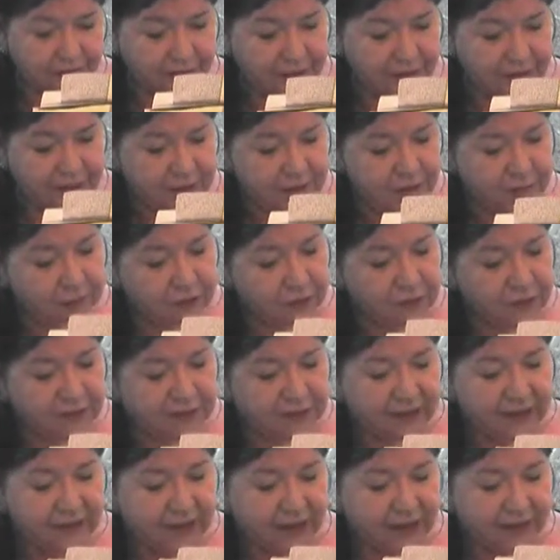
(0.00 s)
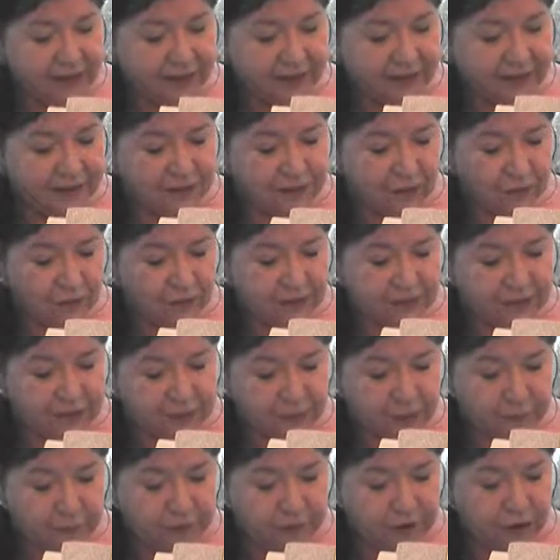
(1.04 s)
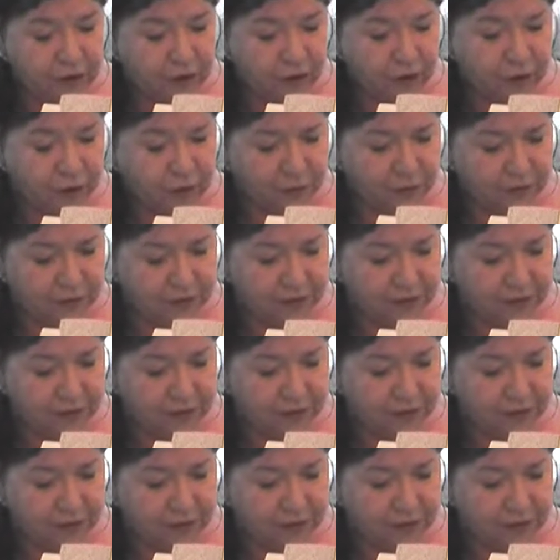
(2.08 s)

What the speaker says: Suppose the lions all get up and go,